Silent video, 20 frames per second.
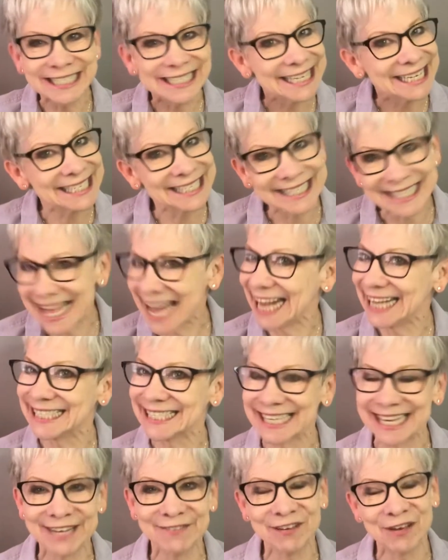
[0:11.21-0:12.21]
this
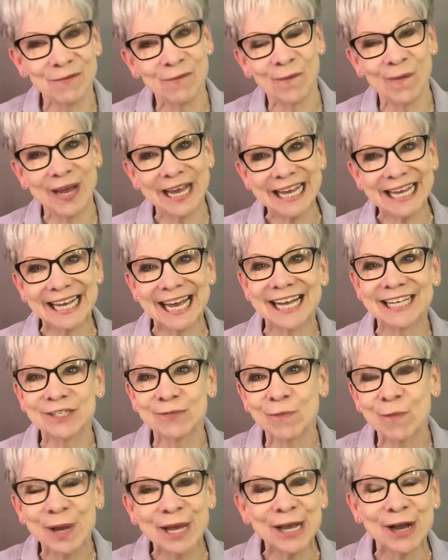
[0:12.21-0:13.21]
Thanksgiving week as
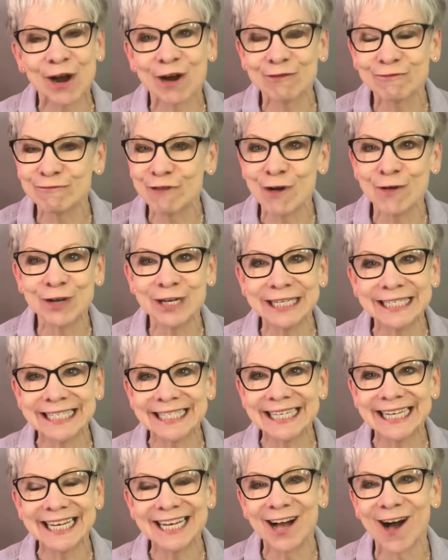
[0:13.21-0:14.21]
we are
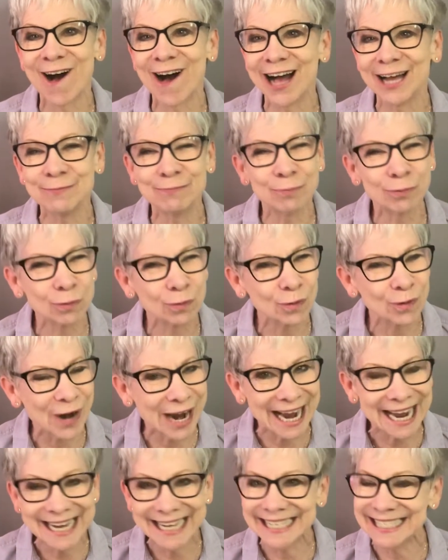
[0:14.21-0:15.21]
focusing on
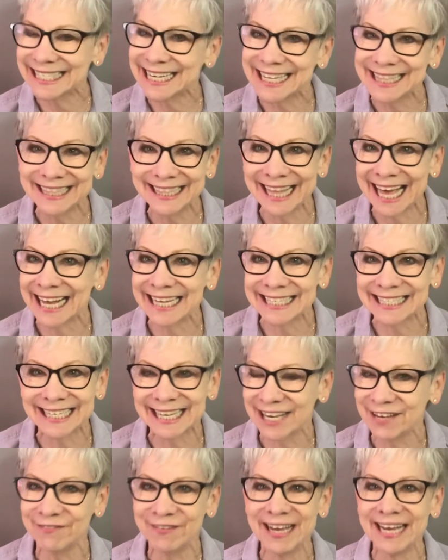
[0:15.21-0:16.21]
praise and
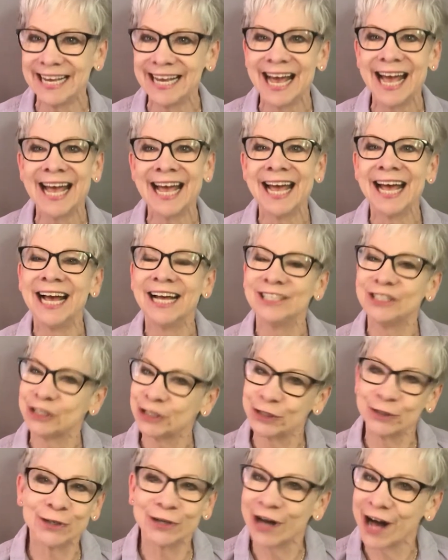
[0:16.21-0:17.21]
thanksgiving
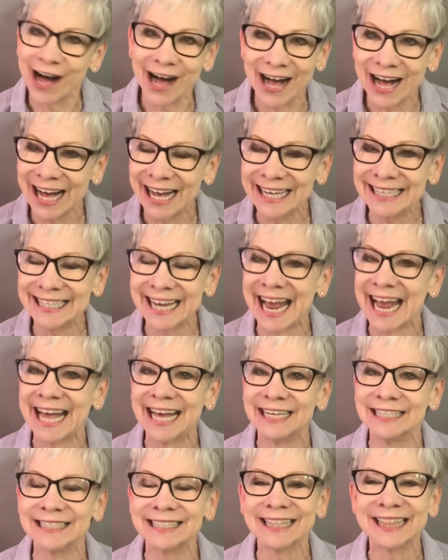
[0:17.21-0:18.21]
to God
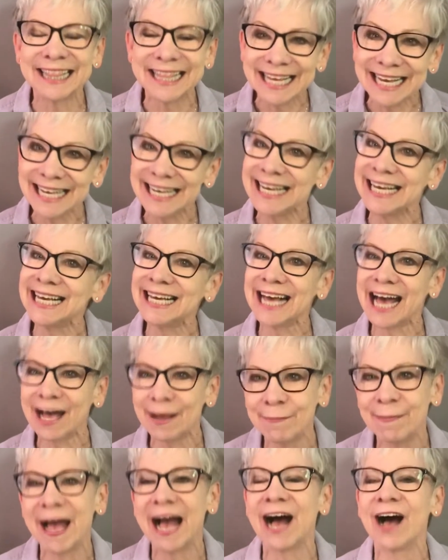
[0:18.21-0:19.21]
and thinking
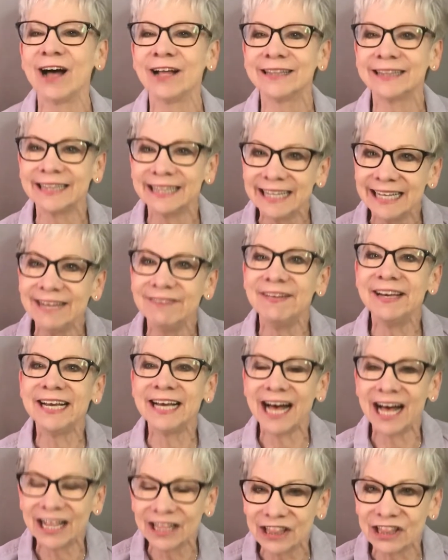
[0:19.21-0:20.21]
about living
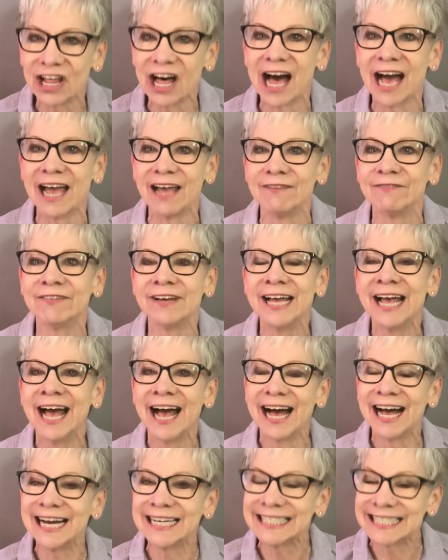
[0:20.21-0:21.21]
a life,
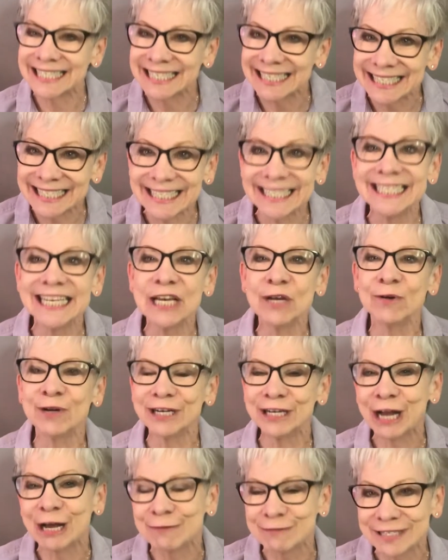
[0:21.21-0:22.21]
a
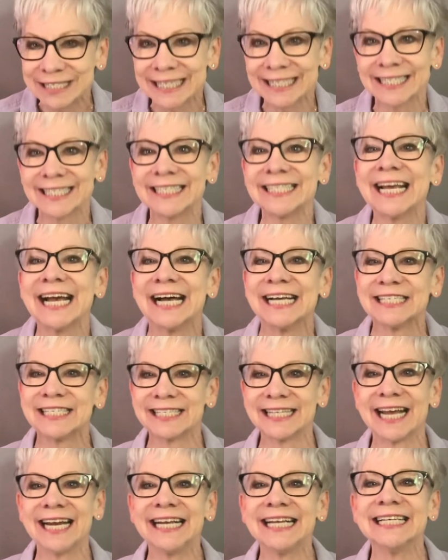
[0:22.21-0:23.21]
secret of success
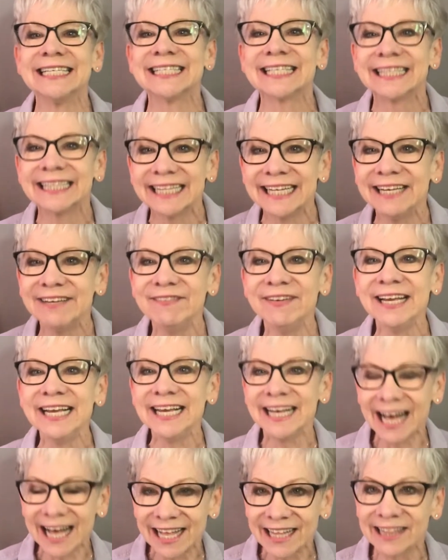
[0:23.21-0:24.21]
that is
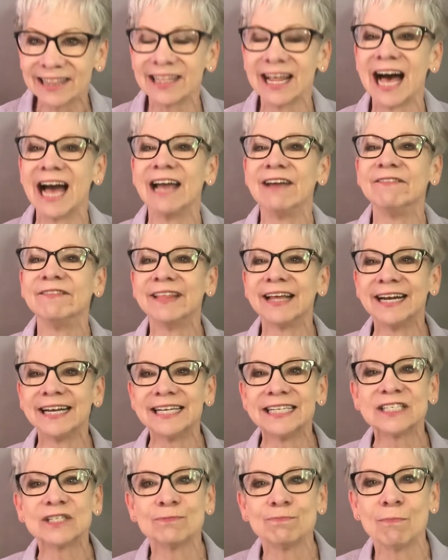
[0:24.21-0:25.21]
living a life that
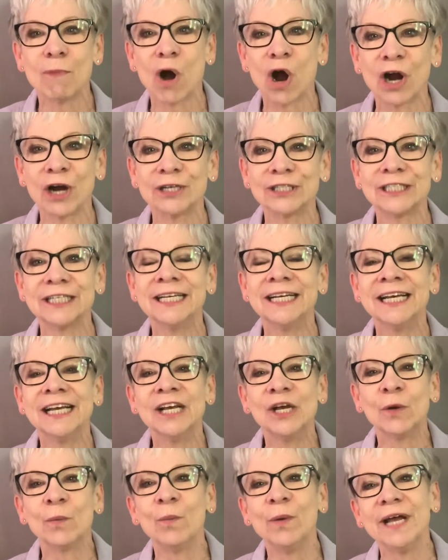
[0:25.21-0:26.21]
is marked
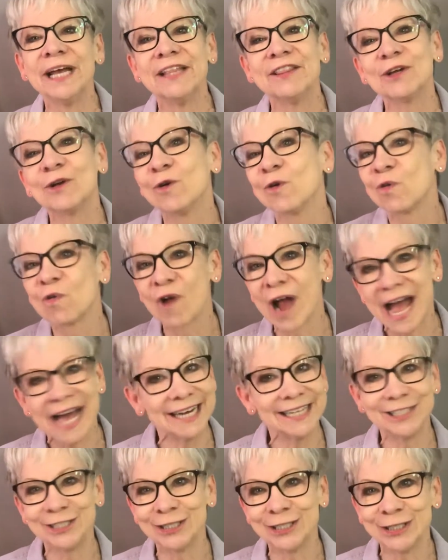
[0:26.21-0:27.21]
with
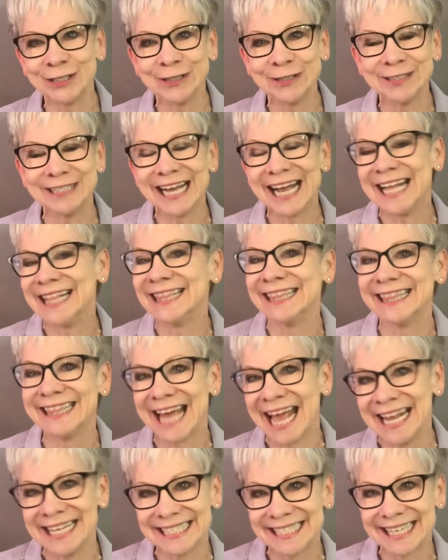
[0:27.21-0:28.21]
gratitude and
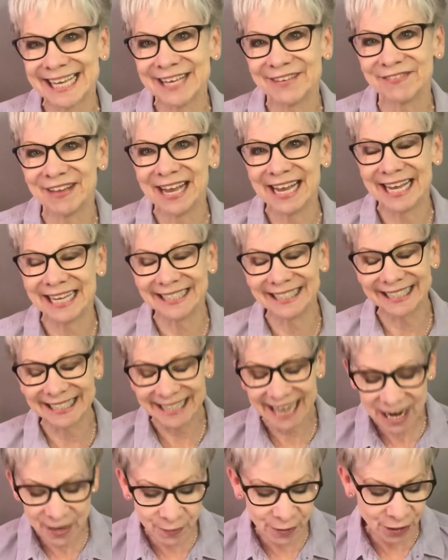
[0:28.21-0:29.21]
thanksgiving. And
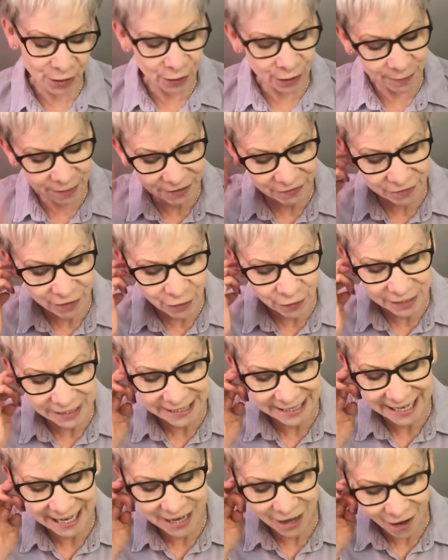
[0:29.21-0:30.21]
today we're going to be
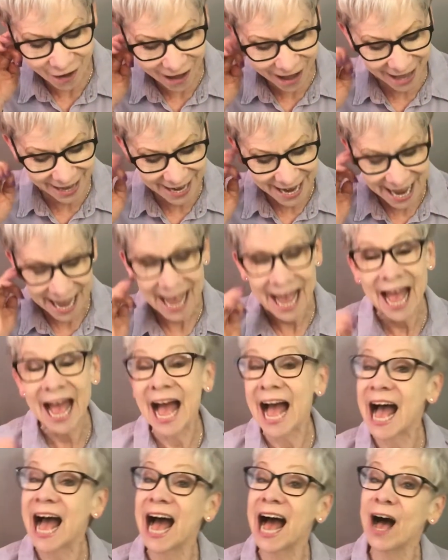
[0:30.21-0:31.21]
focusing on
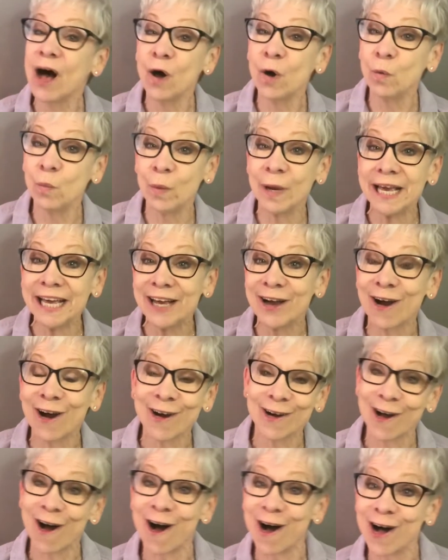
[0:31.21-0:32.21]
how we are
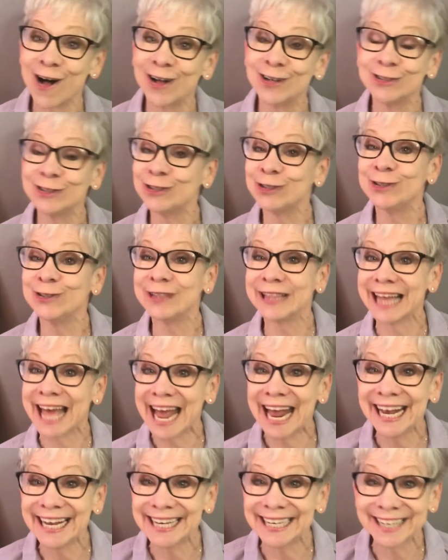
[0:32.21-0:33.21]
called to
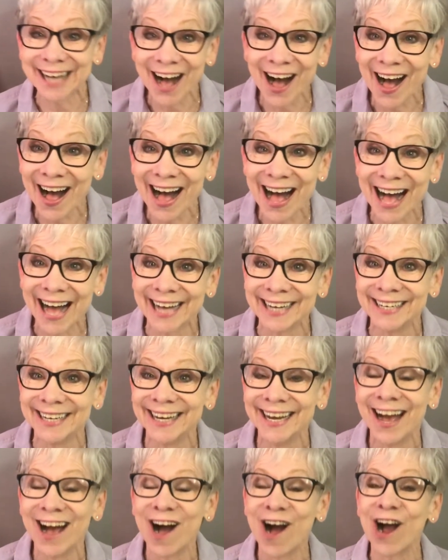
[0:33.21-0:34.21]
thank God,
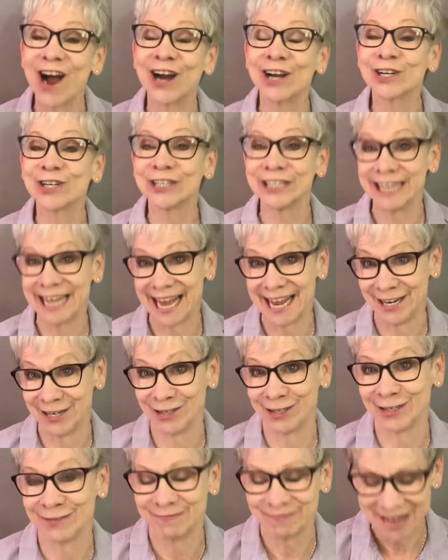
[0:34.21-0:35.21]
our
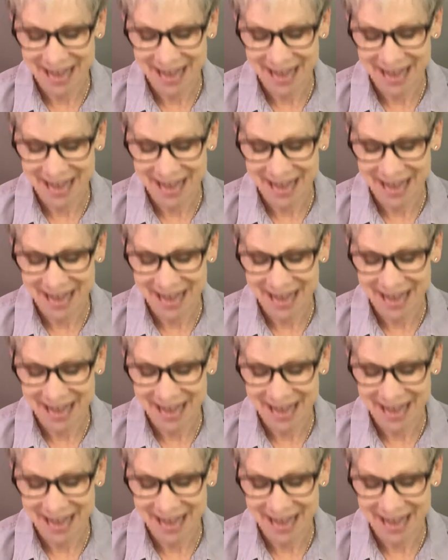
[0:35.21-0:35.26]
Creator.